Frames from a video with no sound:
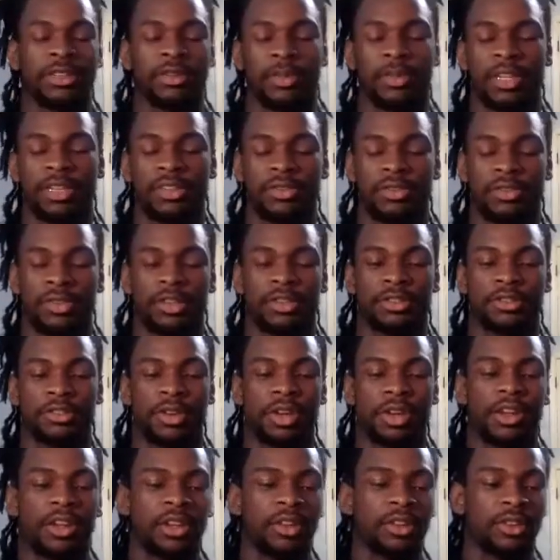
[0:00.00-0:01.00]
about the first
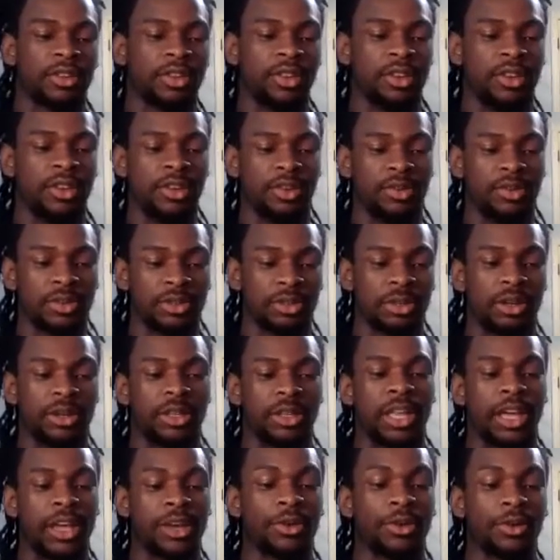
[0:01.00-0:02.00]
round, we saw a
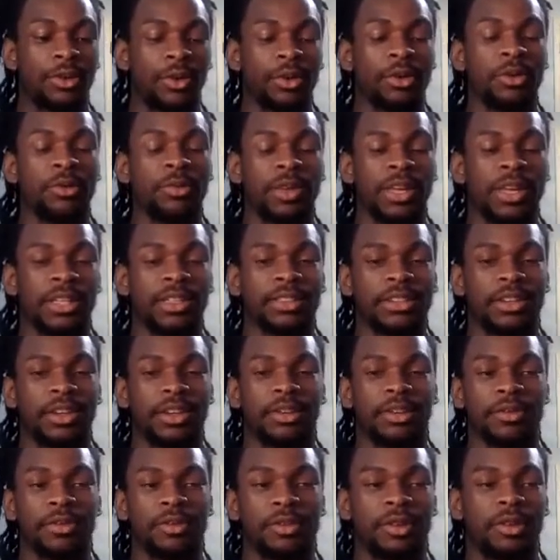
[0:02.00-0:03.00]
lot of quarterbacks
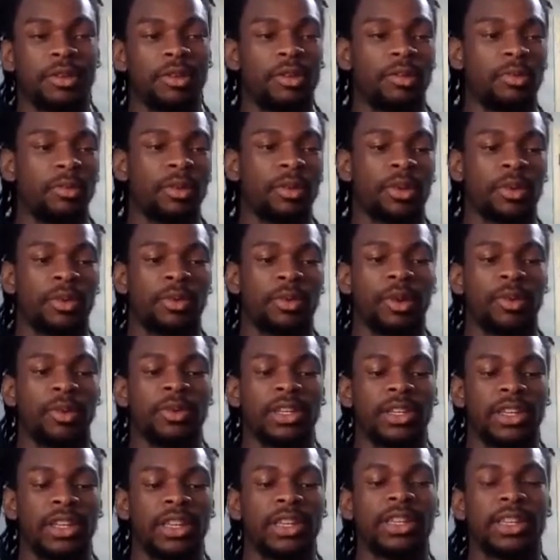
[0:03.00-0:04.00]
go, but
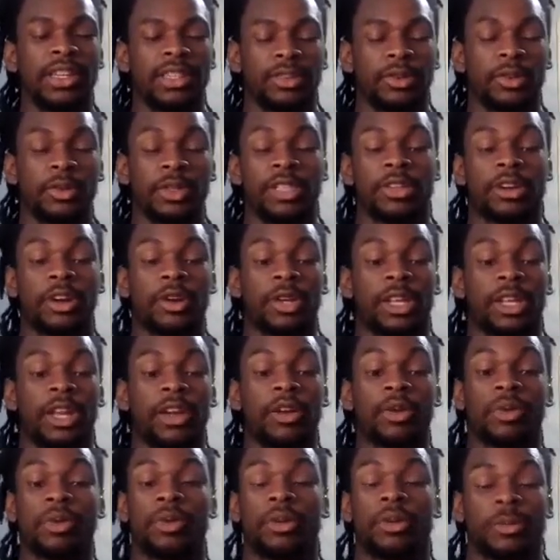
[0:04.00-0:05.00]
we saw a lot
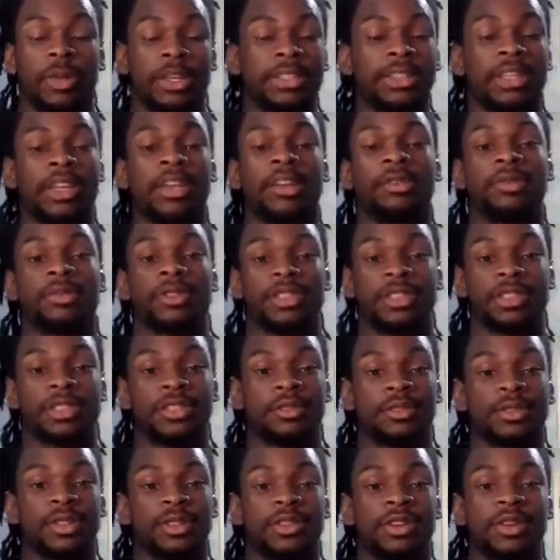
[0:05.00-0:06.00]
of quarterbacks and
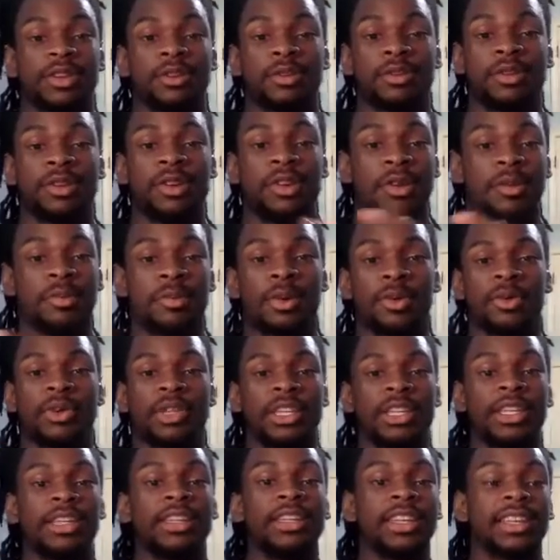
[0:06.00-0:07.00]
receivers go. What we
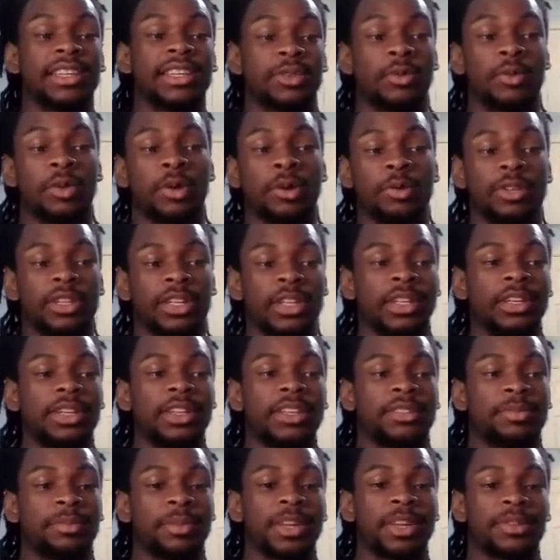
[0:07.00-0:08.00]
didn't
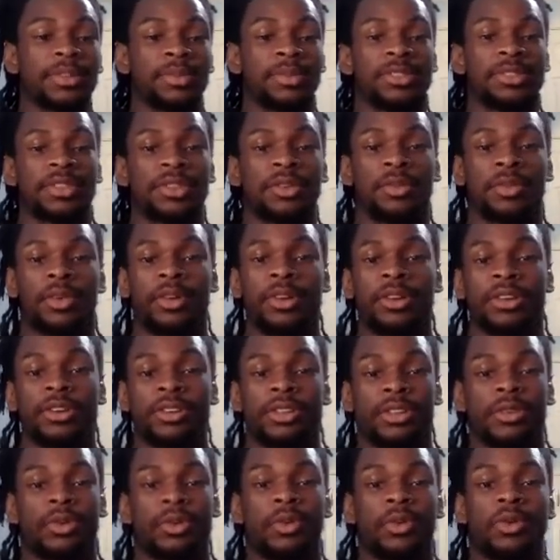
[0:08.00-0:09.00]
expect was the run on
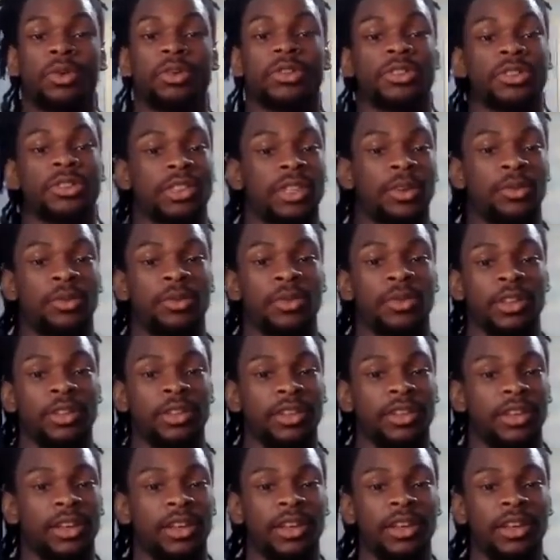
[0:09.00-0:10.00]
the corners that went
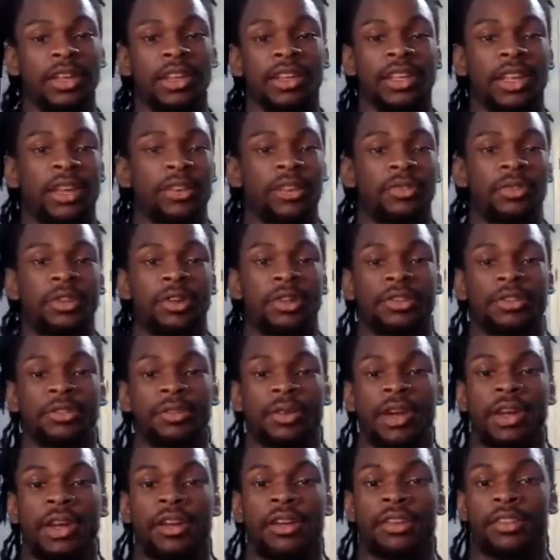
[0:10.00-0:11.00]
in that first
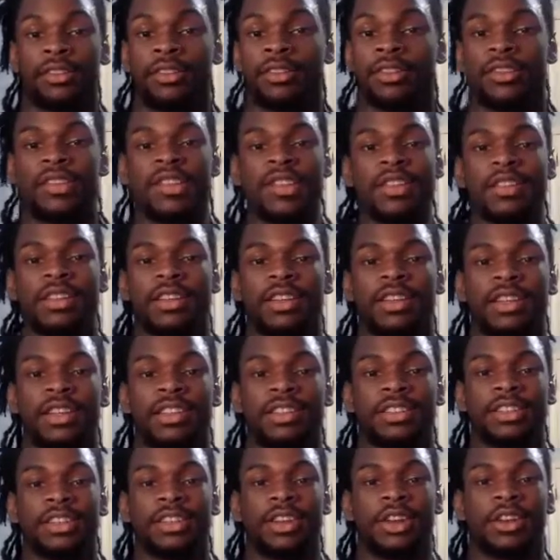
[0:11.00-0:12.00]
round, because
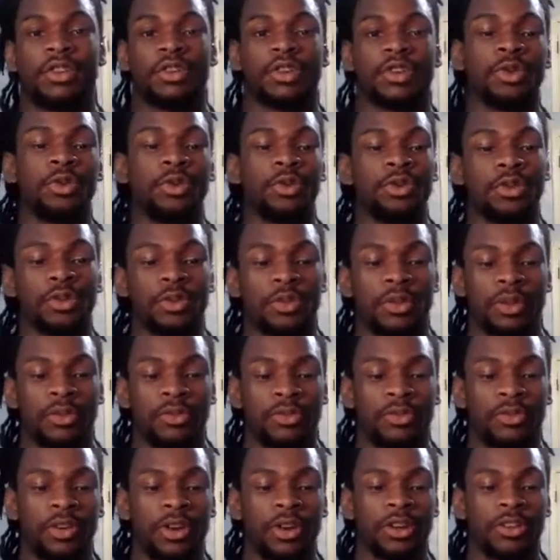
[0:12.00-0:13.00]
Okuda went
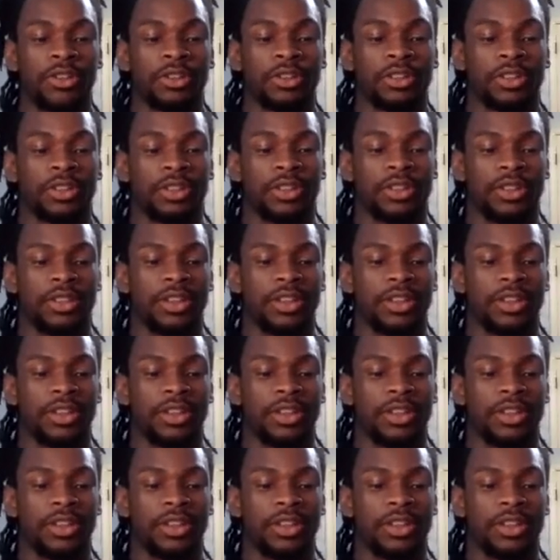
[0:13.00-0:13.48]
first,